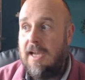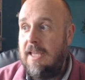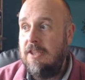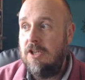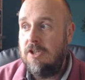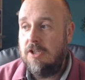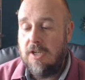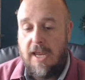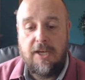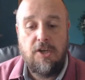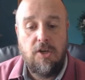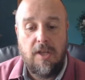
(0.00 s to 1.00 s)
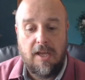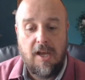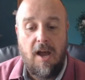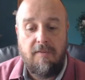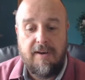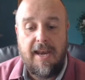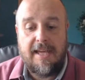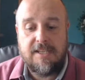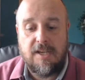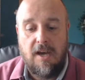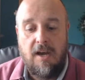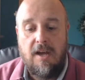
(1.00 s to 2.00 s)
in the cover
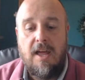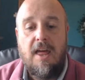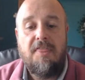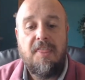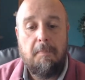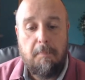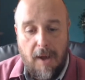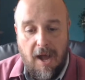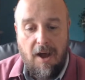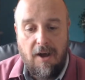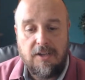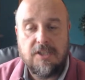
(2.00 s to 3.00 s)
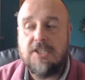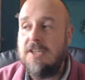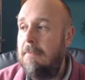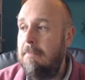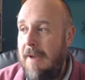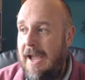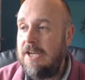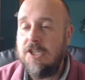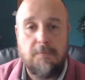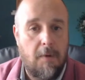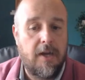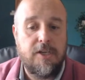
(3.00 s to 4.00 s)
letter the parts that
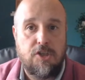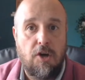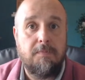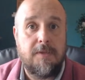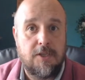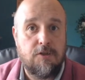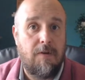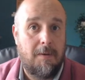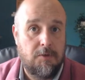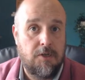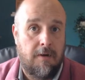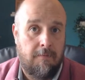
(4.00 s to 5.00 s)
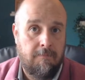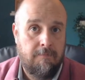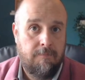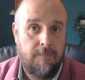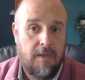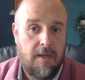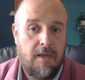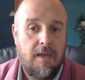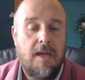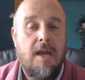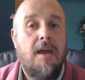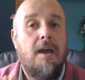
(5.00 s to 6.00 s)
match my job description.
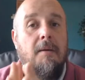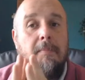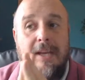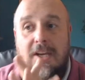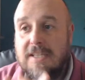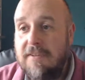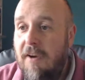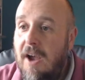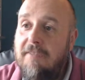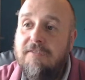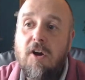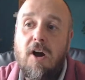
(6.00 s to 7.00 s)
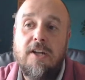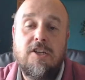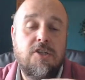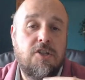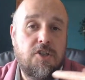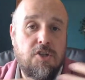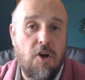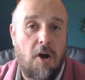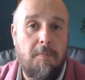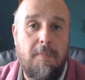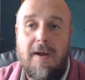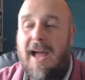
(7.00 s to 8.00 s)
Because if I've got a
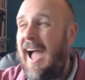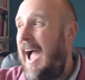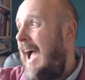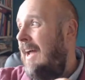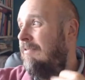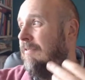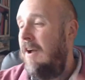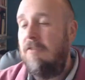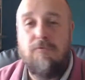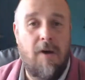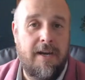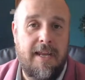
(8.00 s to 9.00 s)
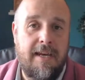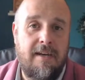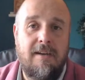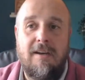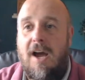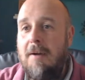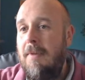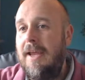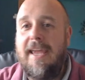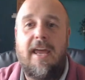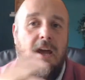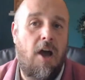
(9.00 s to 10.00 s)
job advert running, I might
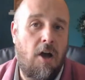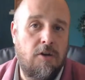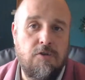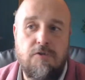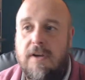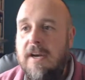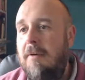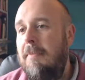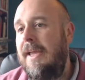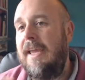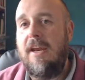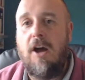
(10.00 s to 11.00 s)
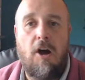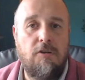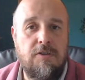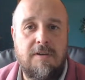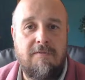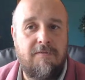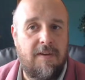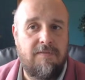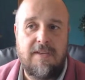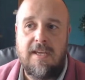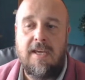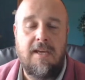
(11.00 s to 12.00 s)
get 100, I might get
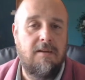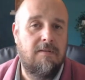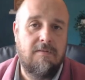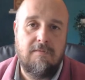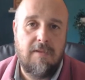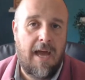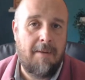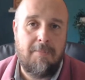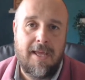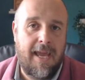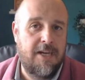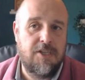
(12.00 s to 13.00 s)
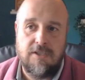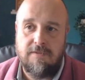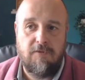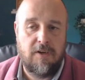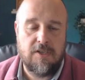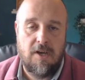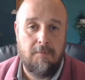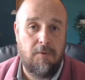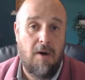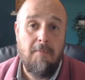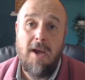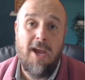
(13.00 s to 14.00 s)
150 applications, for example.
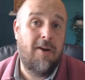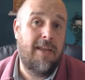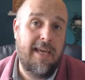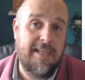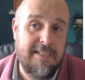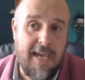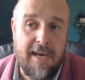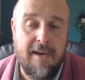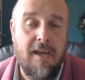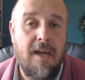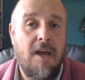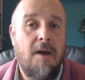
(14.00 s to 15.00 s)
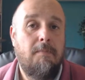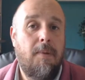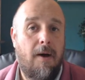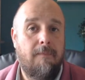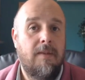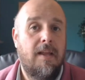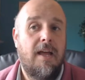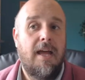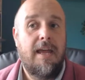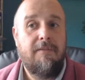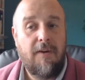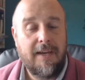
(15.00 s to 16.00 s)
I might only get 10. But
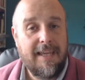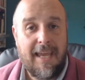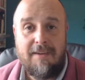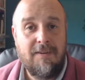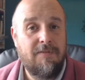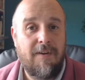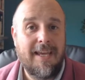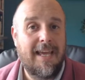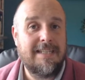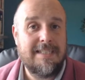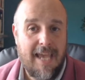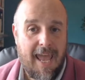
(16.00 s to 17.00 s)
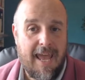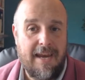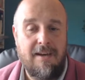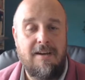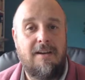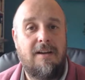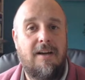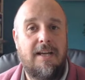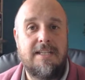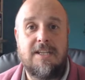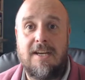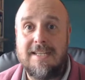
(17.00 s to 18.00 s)
even if I get 10,
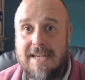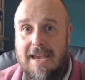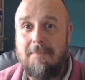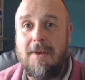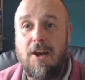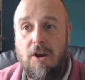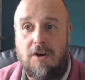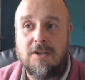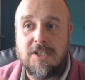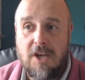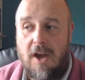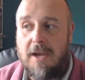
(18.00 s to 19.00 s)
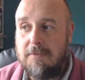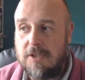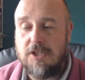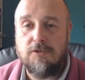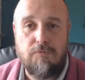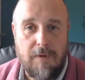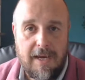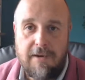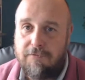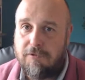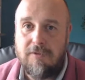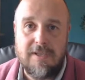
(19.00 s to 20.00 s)
it's going to take me a long time to just read
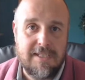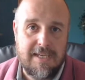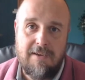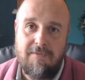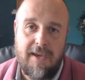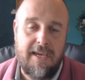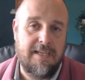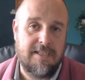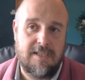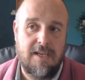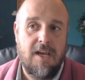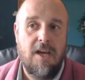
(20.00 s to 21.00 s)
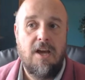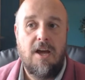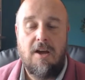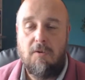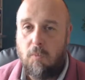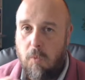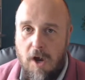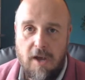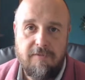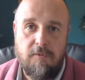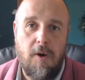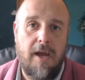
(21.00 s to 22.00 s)
through the CVs word
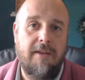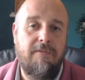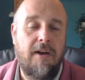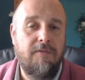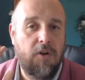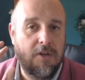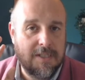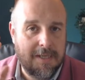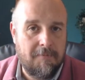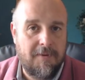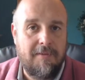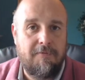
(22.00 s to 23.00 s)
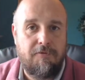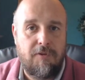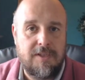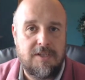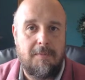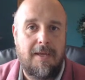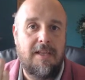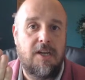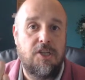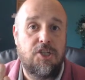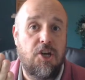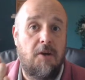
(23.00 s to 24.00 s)
for word. If I've got something in front of me that
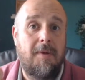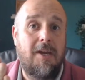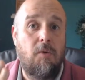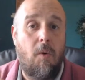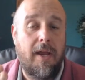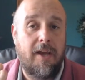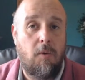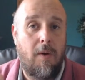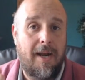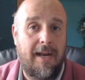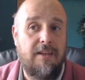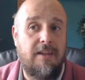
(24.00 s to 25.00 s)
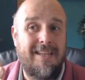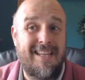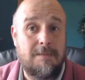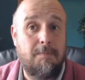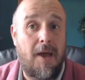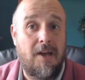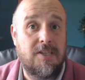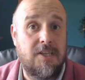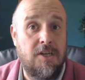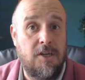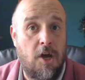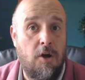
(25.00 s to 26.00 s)
can show me quite quickly that this
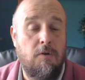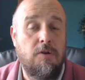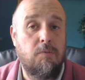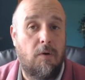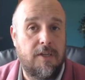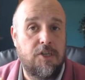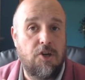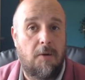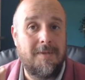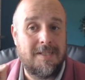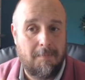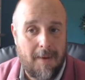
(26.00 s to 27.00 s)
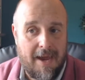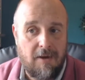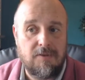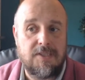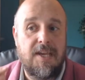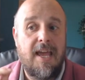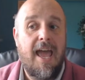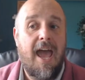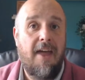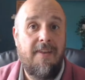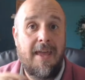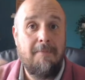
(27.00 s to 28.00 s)
person knows what the job is about
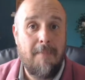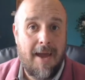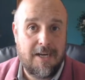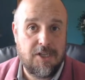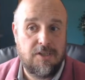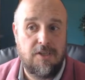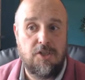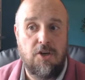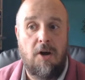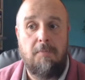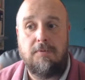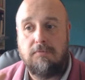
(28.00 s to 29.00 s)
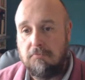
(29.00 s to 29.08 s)
and they match the job,